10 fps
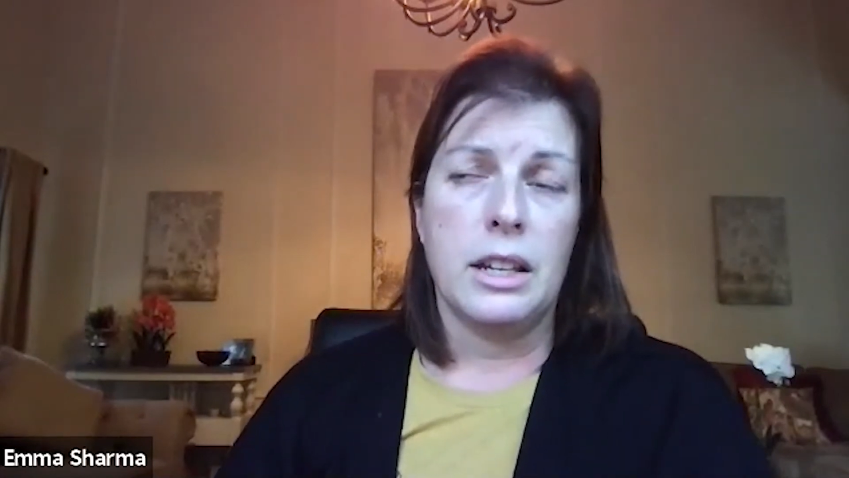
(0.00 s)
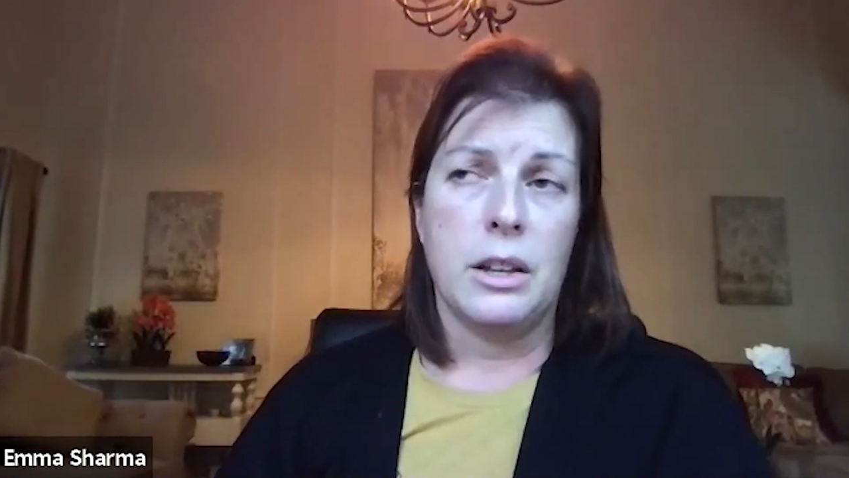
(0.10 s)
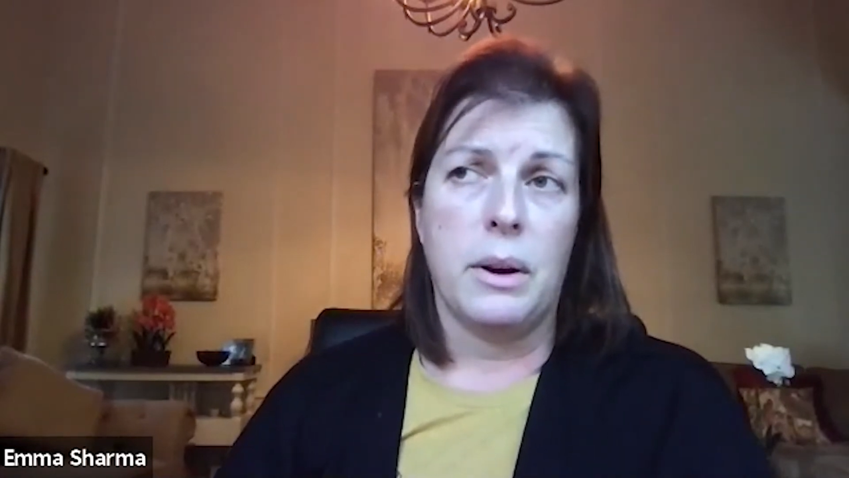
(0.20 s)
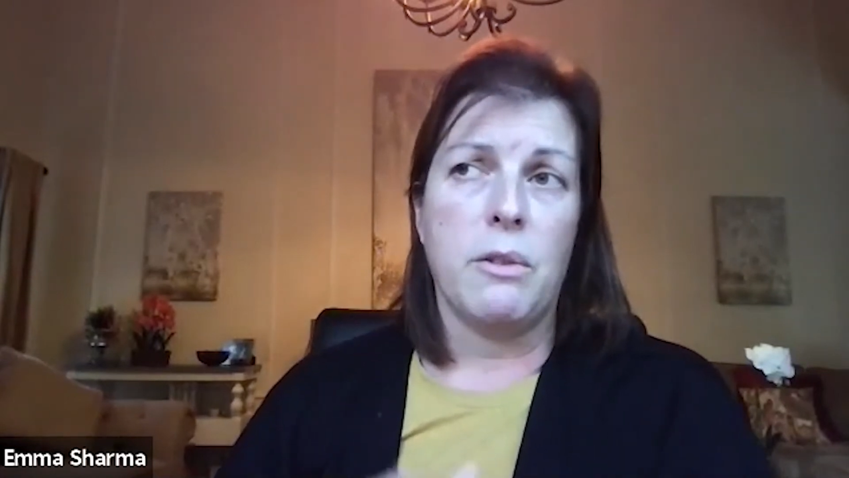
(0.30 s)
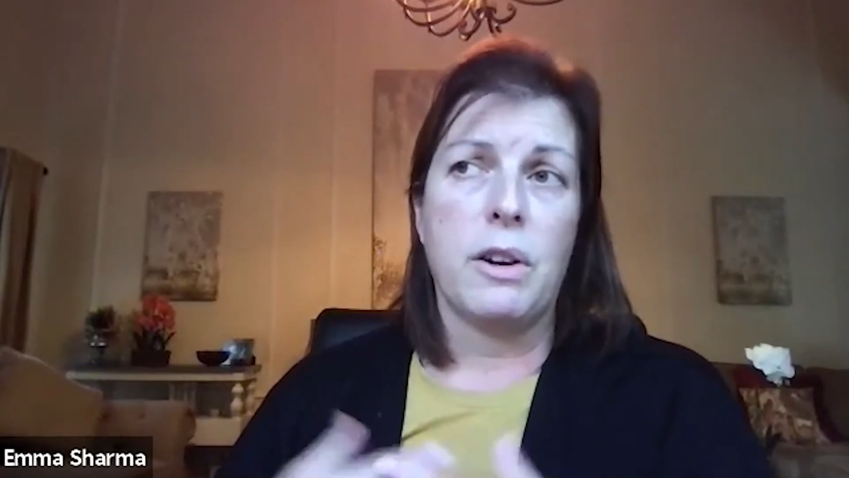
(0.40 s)

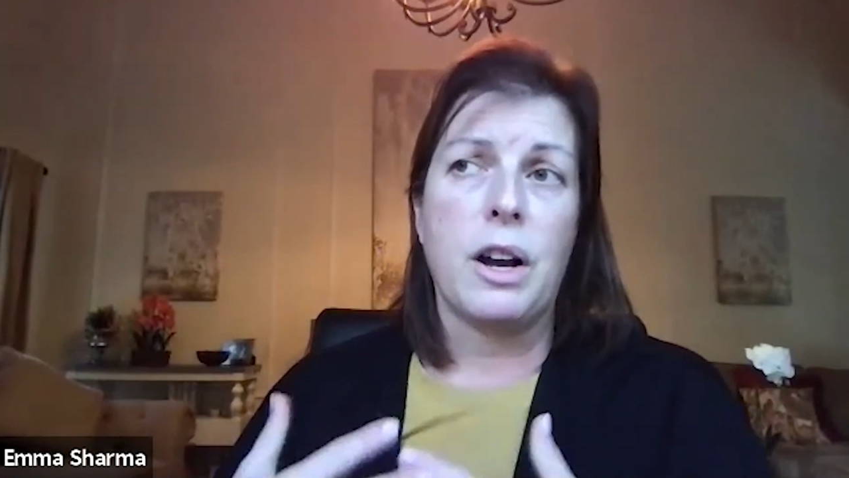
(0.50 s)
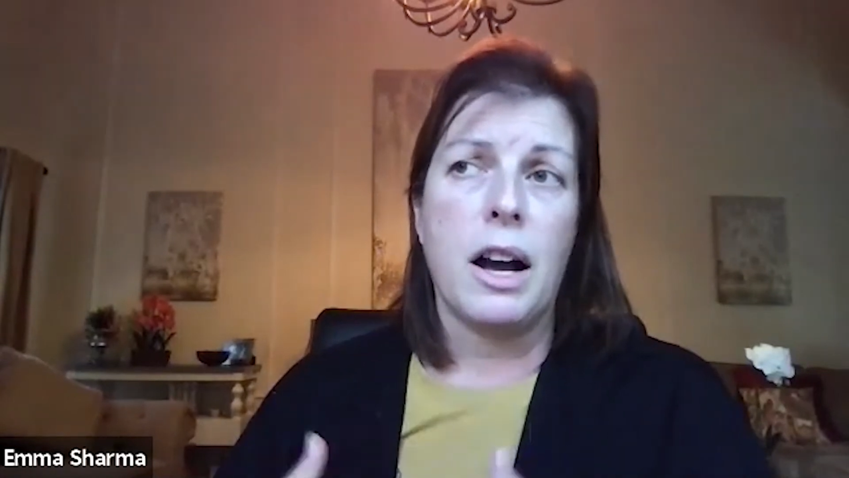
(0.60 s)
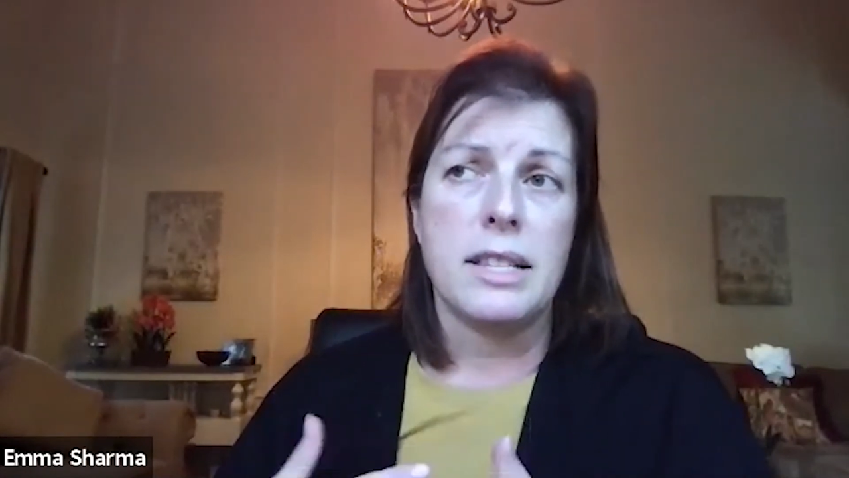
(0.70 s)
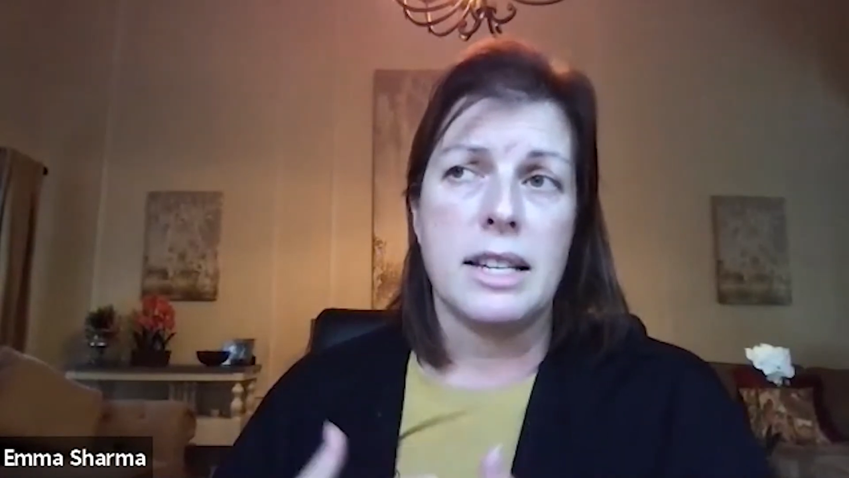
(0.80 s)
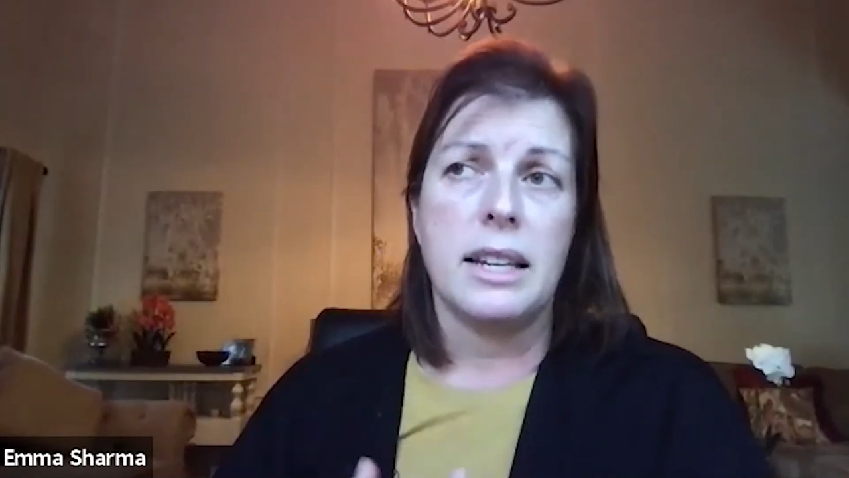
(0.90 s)
I
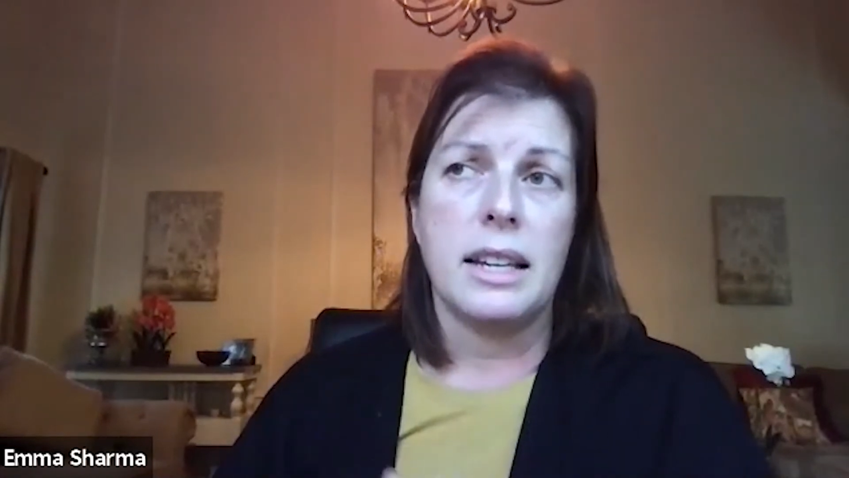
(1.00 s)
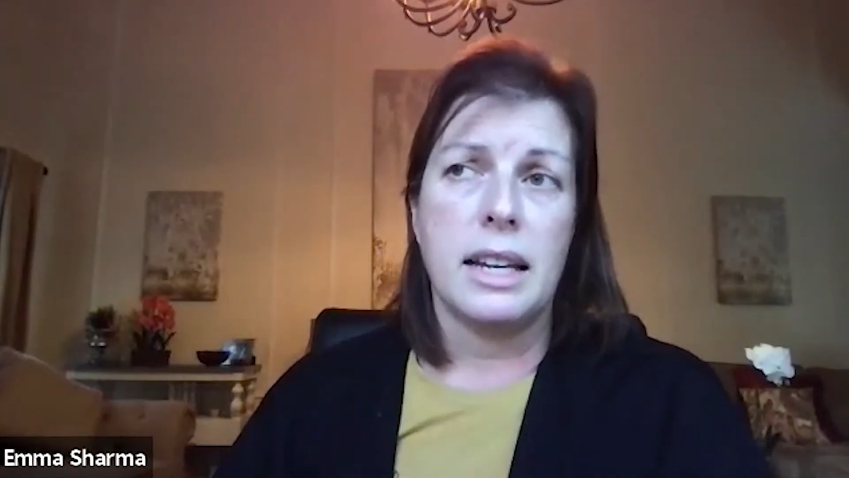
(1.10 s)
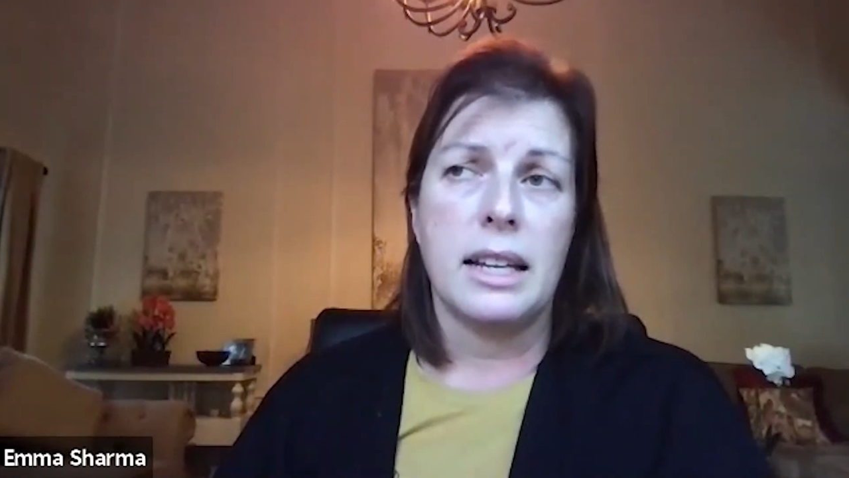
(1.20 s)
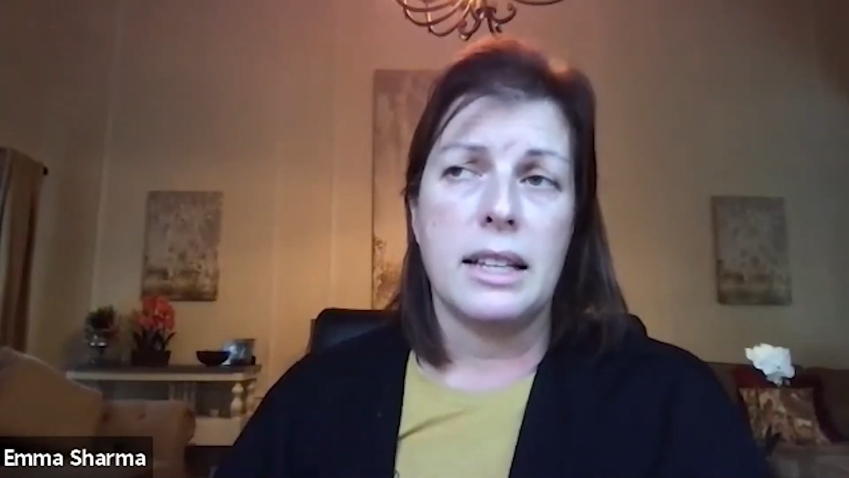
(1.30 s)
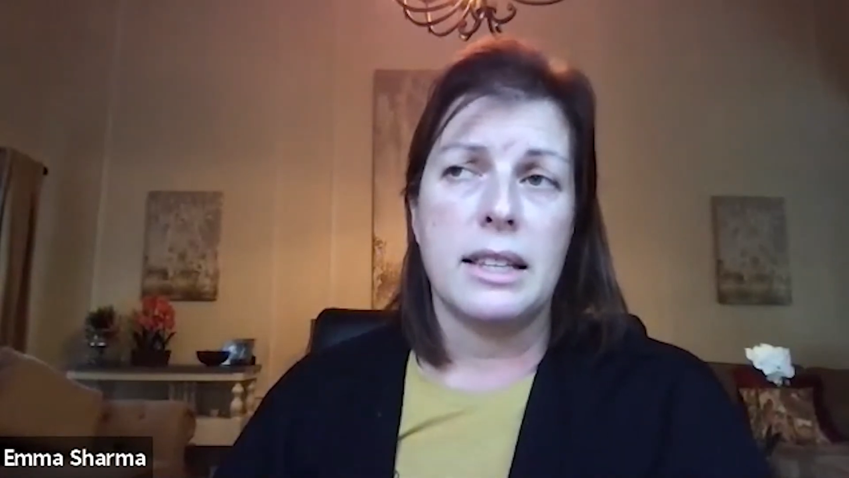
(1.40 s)
regard it
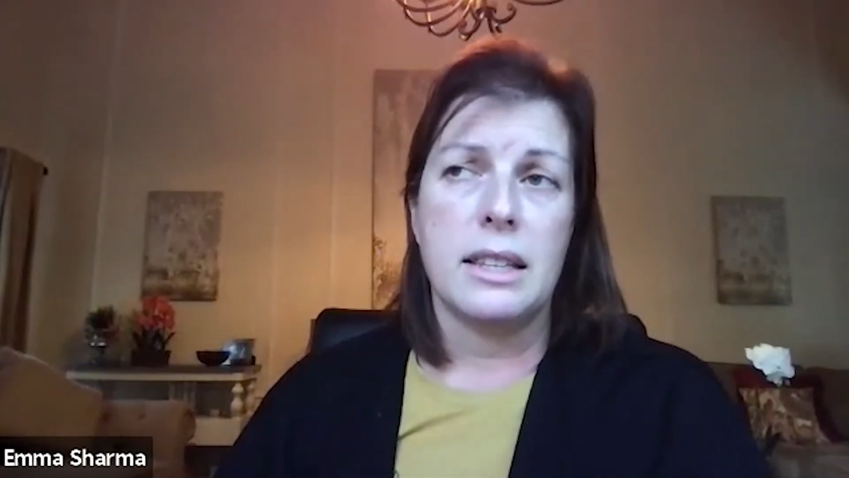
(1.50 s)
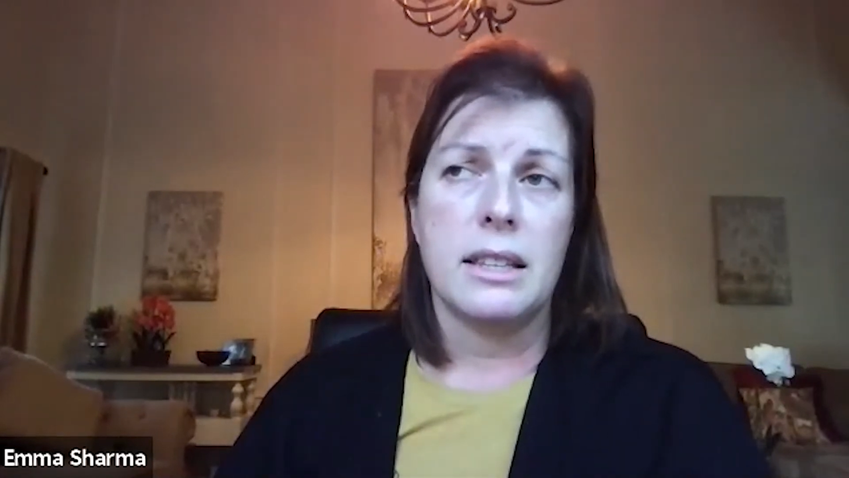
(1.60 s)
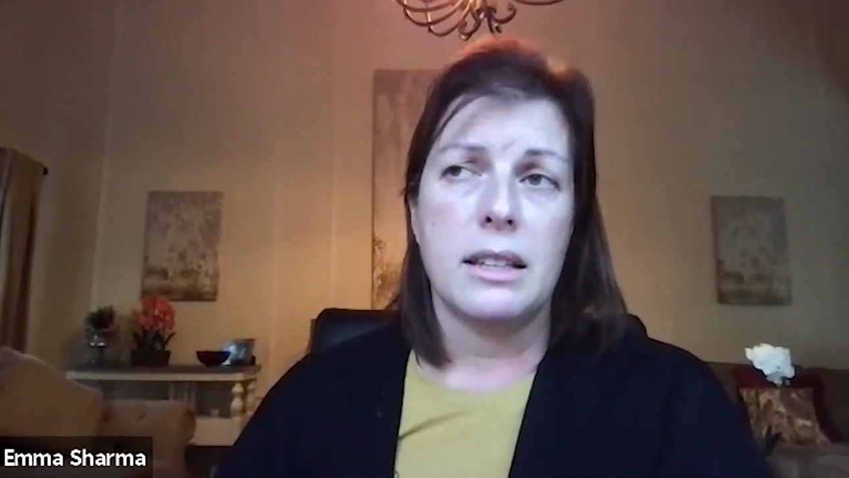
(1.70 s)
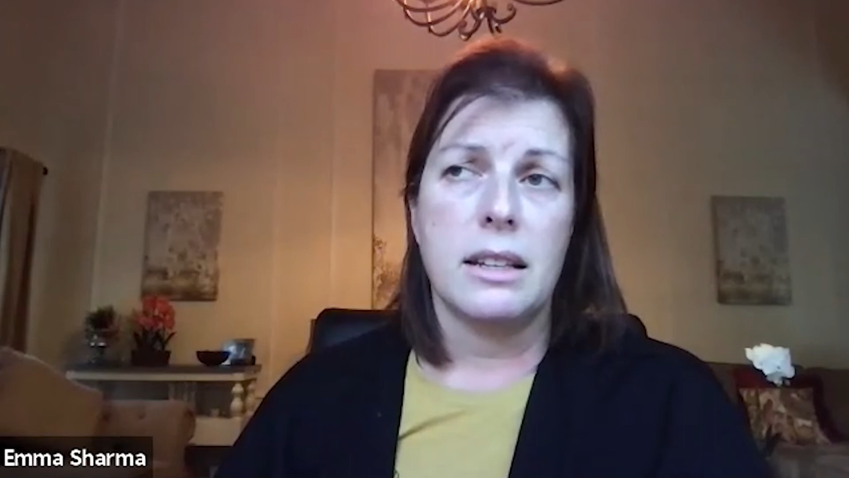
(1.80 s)
as